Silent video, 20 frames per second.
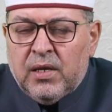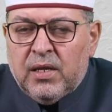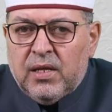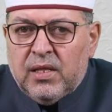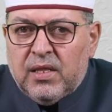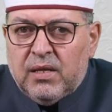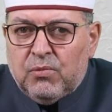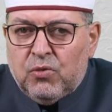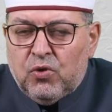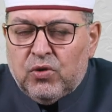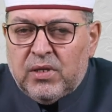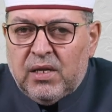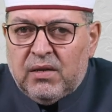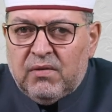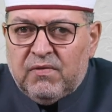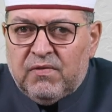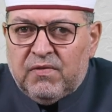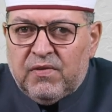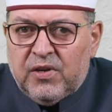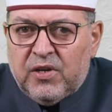The
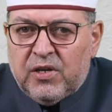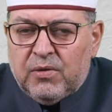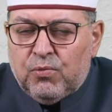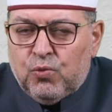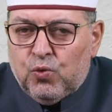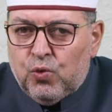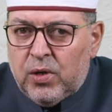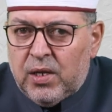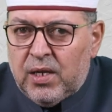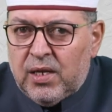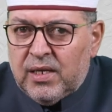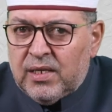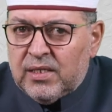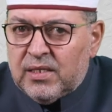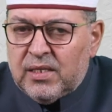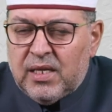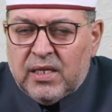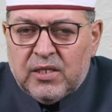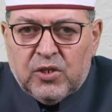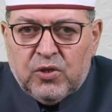modal verb will
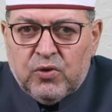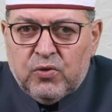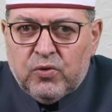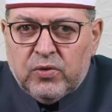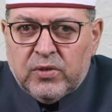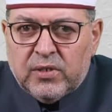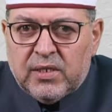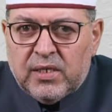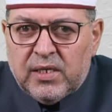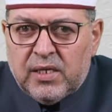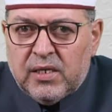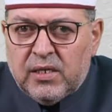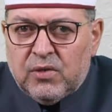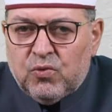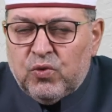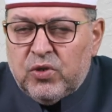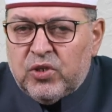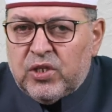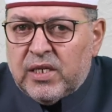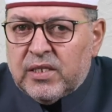is not used here.
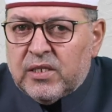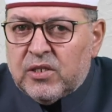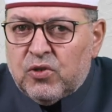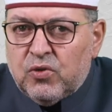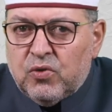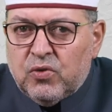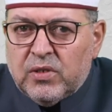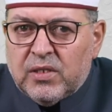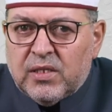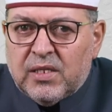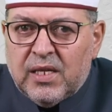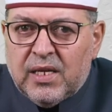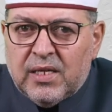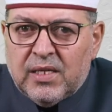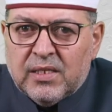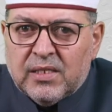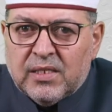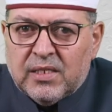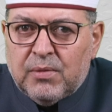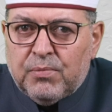We just use
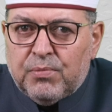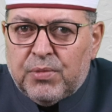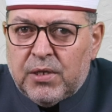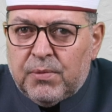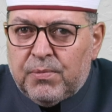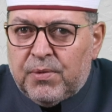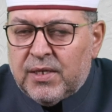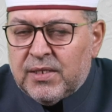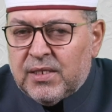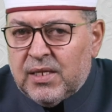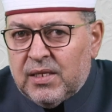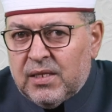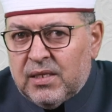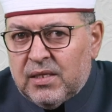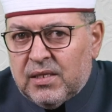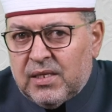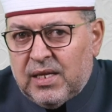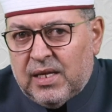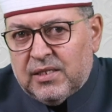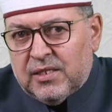the simple present
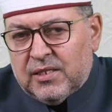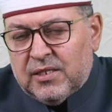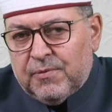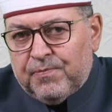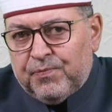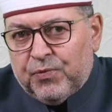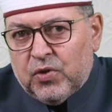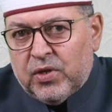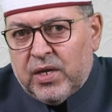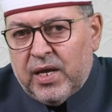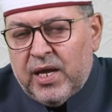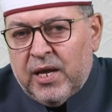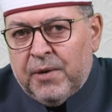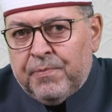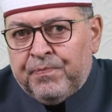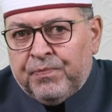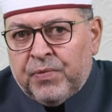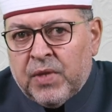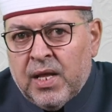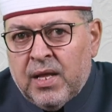tense. Okay,
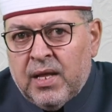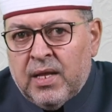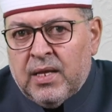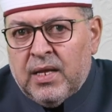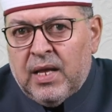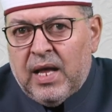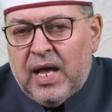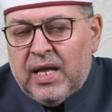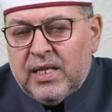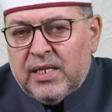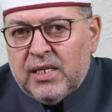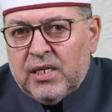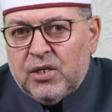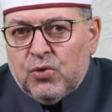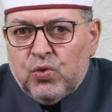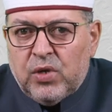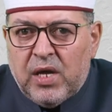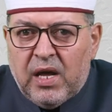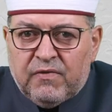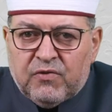and here
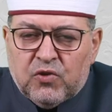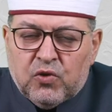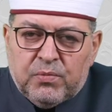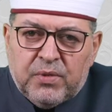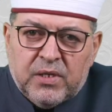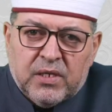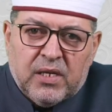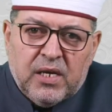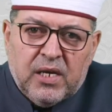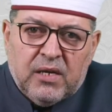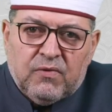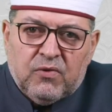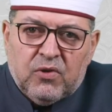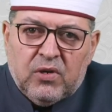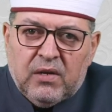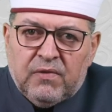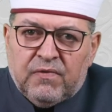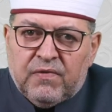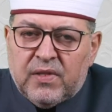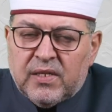we have to be careful
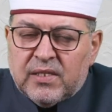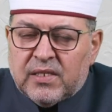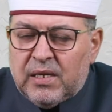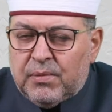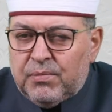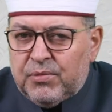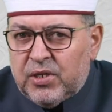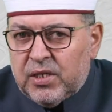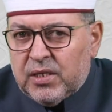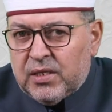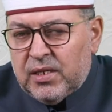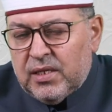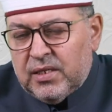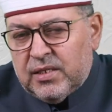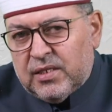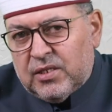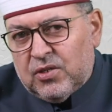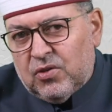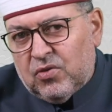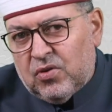if the subject
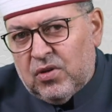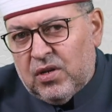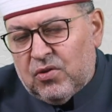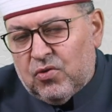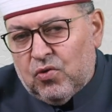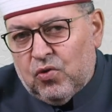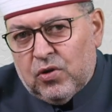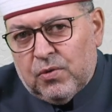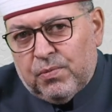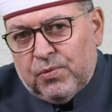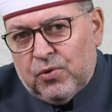is singular or